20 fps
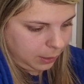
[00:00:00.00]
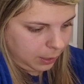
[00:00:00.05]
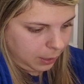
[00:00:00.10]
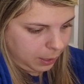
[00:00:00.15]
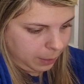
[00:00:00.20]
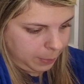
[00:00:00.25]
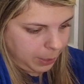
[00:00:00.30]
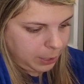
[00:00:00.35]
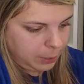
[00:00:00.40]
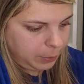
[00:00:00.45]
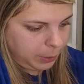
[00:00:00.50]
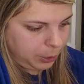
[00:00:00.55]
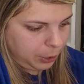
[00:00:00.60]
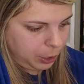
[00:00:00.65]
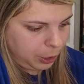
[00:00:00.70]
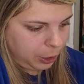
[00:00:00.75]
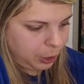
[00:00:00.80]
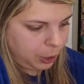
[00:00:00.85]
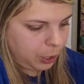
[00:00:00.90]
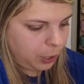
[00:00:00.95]
I might as well
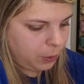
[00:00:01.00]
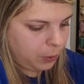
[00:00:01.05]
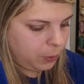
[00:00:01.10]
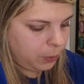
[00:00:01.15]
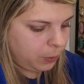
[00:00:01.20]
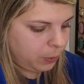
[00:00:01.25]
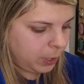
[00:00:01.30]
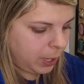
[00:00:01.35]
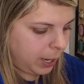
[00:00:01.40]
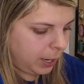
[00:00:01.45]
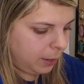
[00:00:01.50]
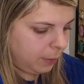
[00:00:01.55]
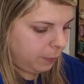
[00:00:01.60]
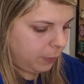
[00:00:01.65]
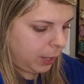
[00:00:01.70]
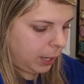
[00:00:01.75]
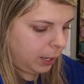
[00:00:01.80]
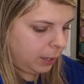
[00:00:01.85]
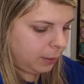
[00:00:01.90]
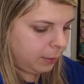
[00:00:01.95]
just show kind of
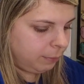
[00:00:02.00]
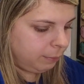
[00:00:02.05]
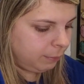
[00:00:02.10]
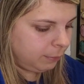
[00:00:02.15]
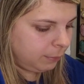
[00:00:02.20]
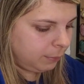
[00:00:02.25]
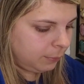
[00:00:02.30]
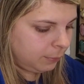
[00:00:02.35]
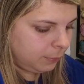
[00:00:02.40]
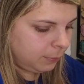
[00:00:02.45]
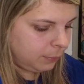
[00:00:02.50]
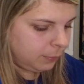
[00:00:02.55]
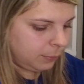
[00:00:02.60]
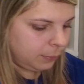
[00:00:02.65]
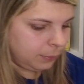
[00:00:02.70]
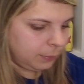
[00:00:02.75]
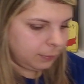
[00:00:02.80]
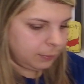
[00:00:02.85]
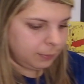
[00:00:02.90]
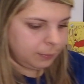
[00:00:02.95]
like
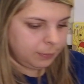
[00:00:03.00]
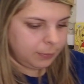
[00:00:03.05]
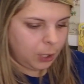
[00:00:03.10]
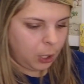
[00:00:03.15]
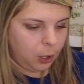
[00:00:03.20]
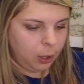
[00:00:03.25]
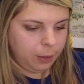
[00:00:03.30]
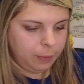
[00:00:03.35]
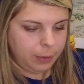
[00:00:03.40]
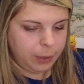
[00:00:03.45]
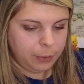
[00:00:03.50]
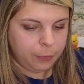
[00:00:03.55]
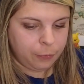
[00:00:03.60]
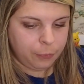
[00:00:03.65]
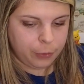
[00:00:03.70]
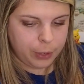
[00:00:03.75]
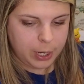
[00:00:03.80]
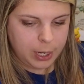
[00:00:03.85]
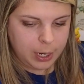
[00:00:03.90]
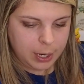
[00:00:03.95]
all of the
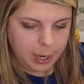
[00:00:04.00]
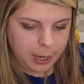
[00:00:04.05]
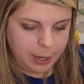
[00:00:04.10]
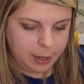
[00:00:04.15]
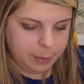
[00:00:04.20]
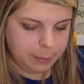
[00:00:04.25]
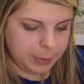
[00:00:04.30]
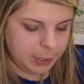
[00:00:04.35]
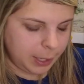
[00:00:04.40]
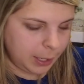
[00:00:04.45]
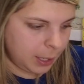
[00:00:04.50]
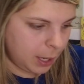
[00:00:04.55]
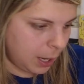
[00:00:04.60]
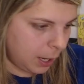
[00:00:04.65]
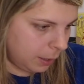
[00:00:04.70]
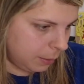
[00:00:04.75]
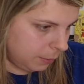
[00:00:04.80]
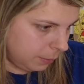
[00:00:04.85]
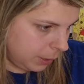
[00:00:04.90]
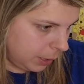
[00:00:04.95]
free items I
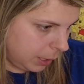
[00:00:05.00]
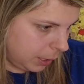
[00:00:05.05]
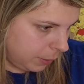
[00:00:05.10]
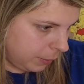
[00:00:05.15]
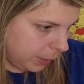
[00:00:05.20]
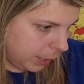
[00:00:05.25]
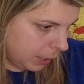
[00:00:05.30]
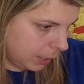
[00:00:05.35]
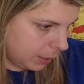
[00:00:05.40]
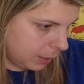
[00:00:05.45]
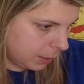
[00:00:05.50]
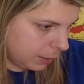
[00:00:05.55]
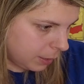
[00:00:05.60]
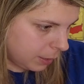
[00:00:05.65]
got really quick.